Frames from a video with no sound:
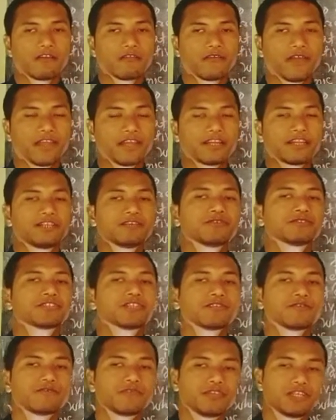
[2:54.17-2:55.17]
paying
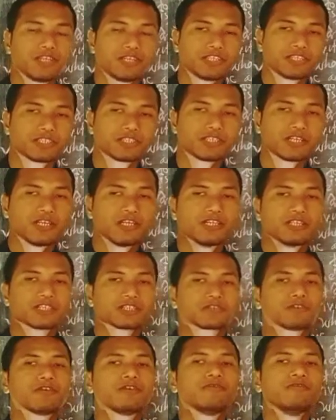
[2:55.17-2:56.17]
tuition fees,
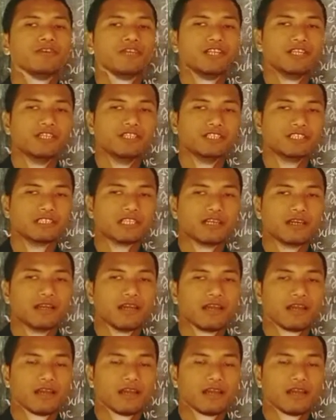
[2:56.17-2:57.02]
school fees,